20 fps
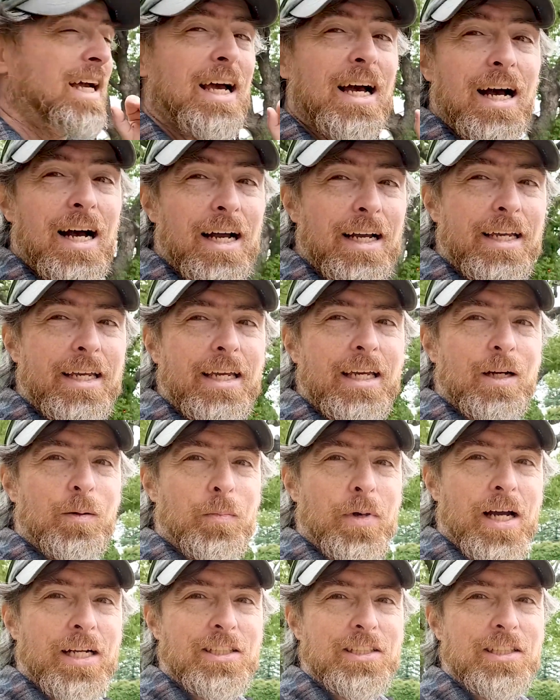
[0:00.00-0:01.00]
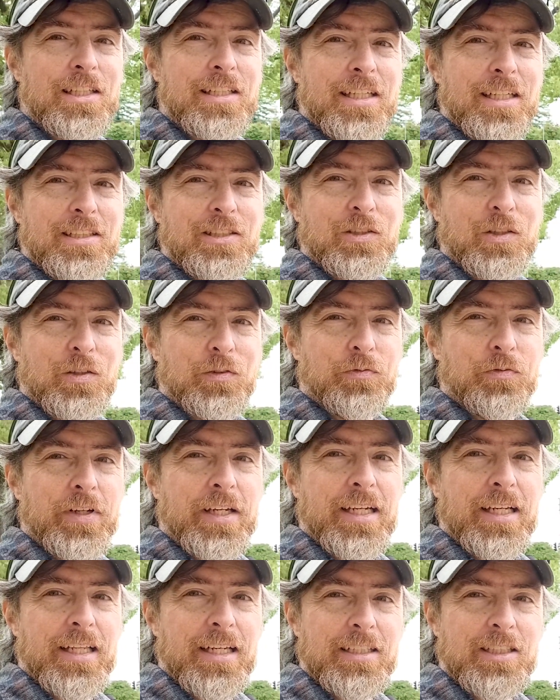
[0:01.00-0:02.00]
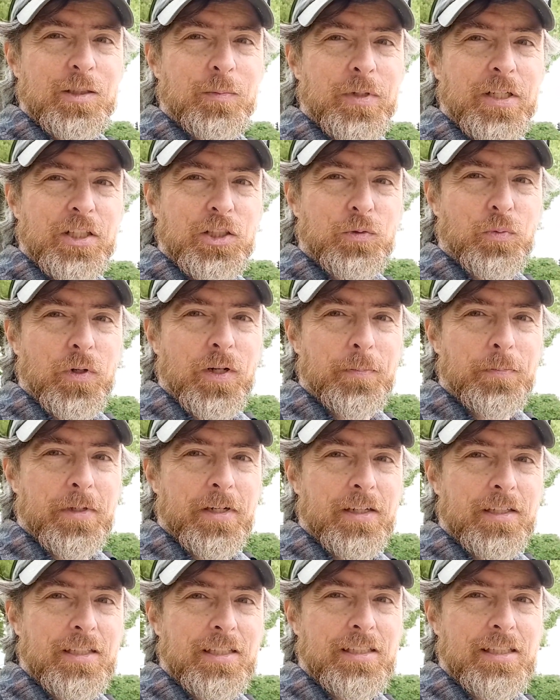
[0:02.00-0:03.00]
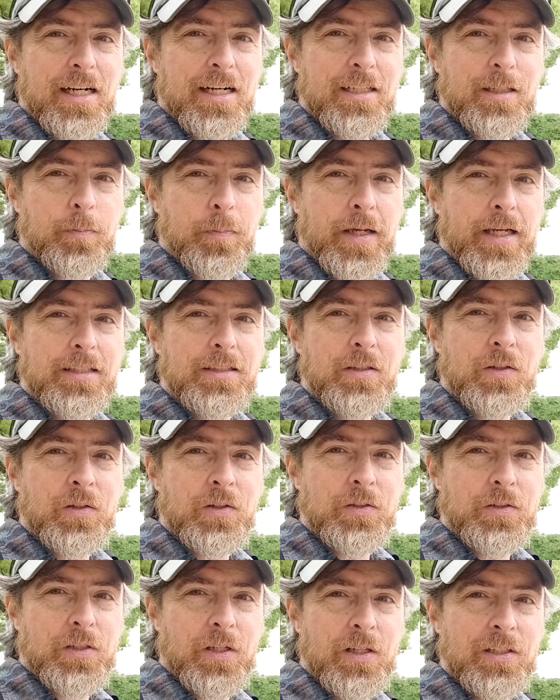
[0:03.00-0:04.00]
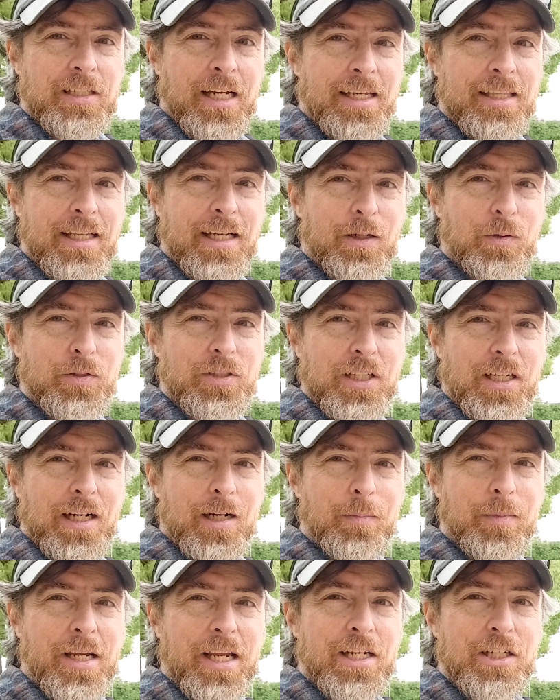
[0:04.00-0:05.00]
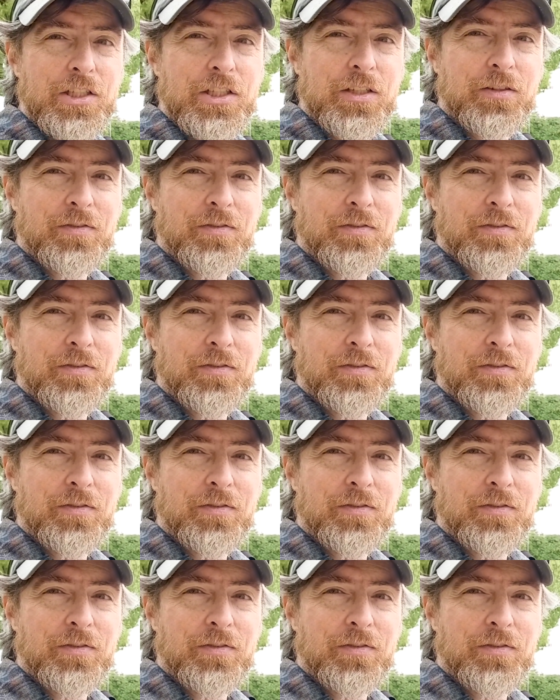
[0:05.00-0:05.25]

I can't imagine that that's graffiti. Like somebody just went up there and decided to paint it all those colors. I think it was a combination of